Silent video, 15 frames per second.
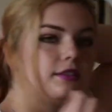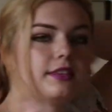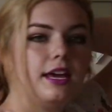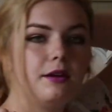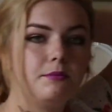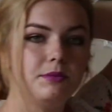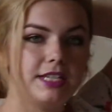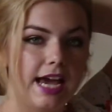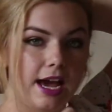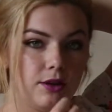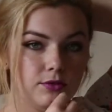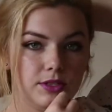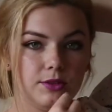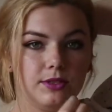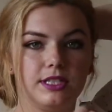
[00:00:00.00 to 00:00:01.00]
them
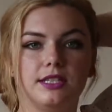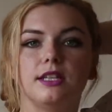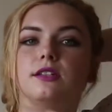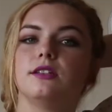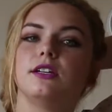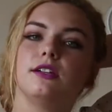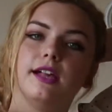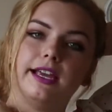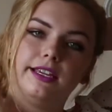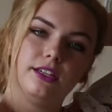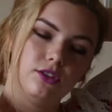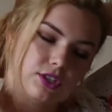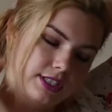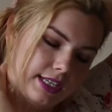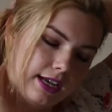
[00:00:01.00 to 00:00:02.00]
down so it doesn't look like
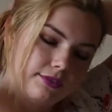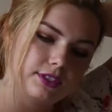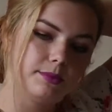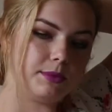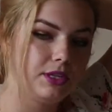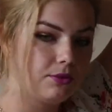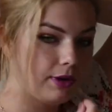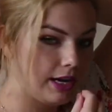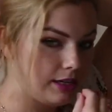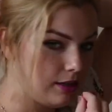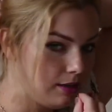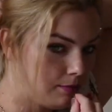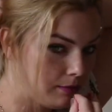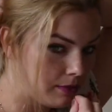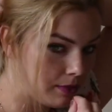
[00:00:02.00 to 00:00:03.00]
you just have something
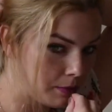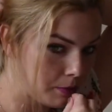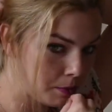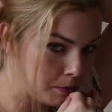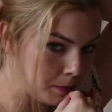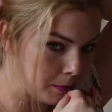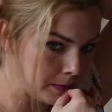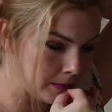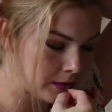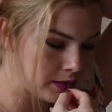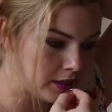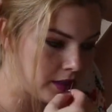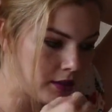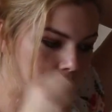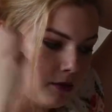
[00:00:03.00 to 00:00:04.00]
random.
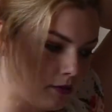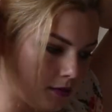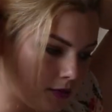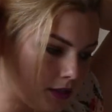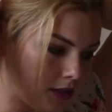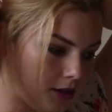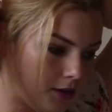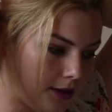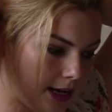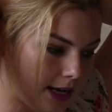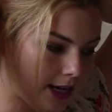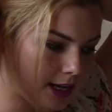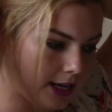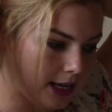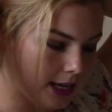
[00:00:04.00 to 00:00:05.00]
So you go
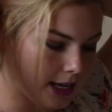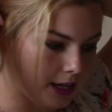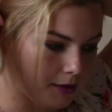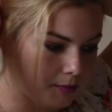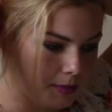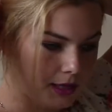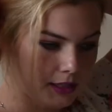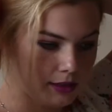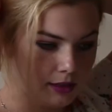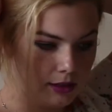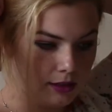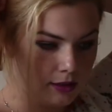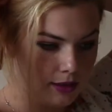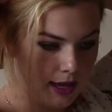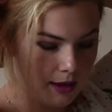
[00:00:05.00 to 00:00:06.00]
ahead and
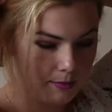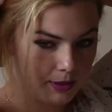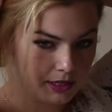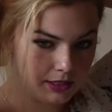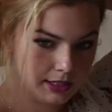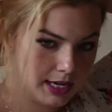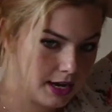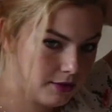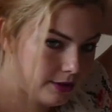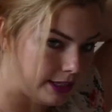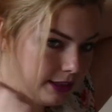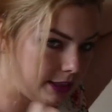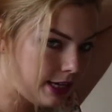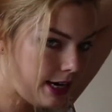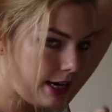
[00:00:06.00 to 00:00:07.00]
pin that bun down
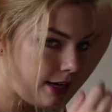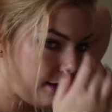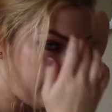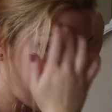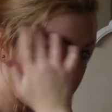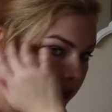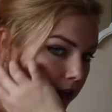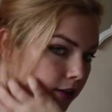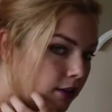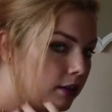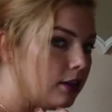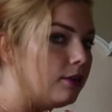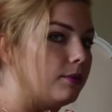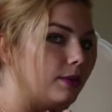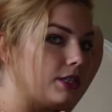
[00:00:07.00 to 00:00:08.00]
right there,
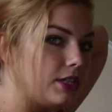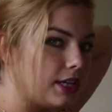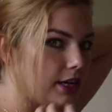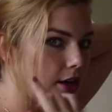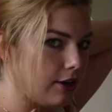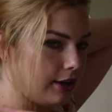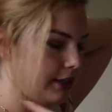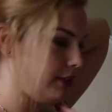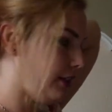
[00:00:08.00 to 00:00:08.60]
which it already